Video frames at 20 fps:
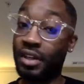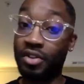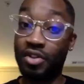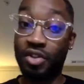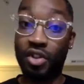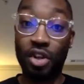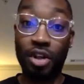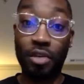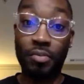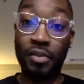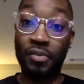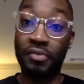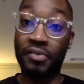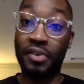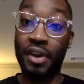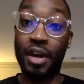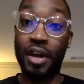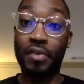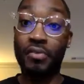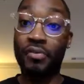This thing is going to
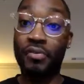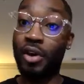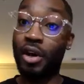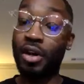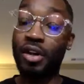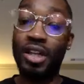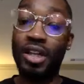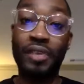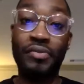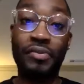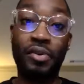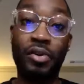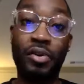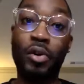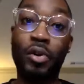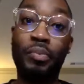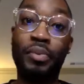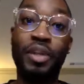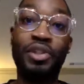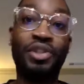be very, very
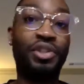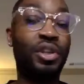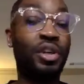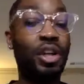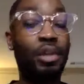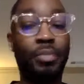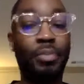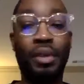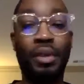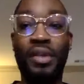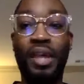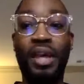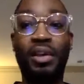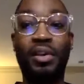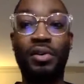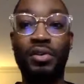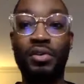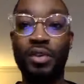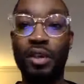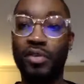difficult, but you're going to be
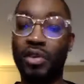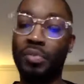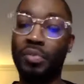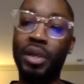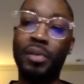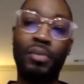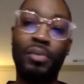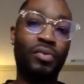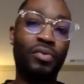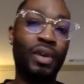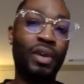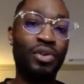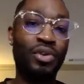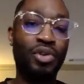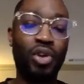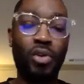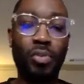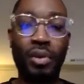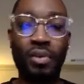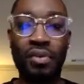thanking yourself. The people
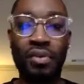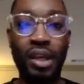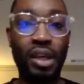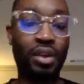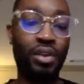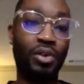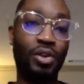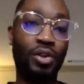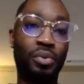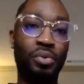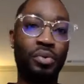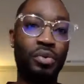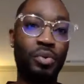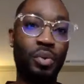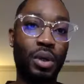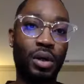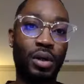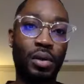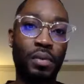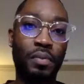around you are going to be thanking
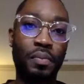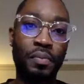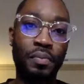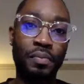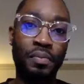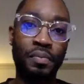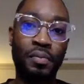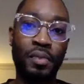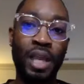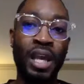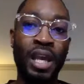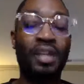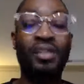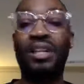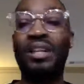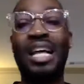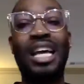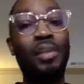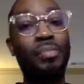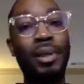you as well.
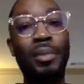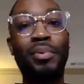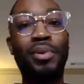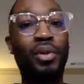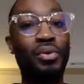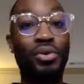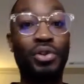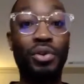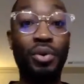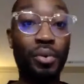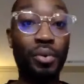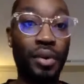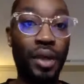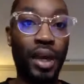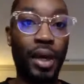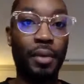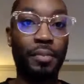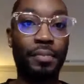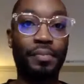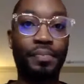Because a lot of people don't
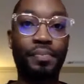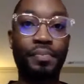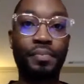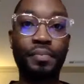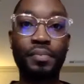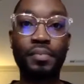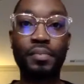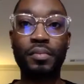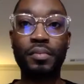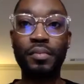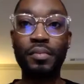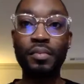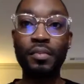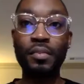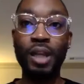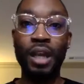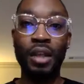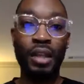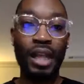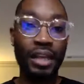do that.
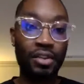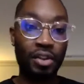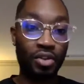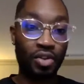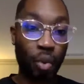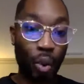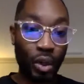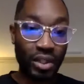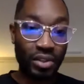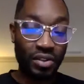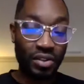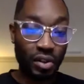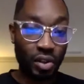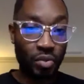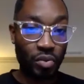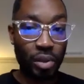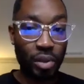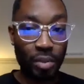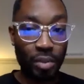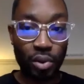Like, the
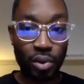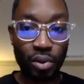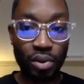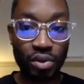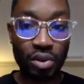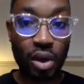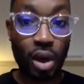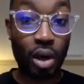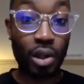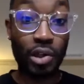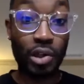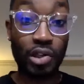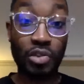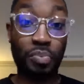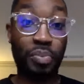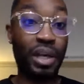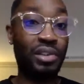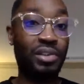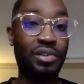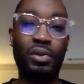26 people on this
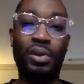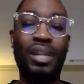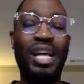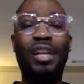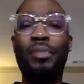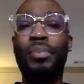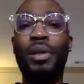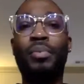call are special.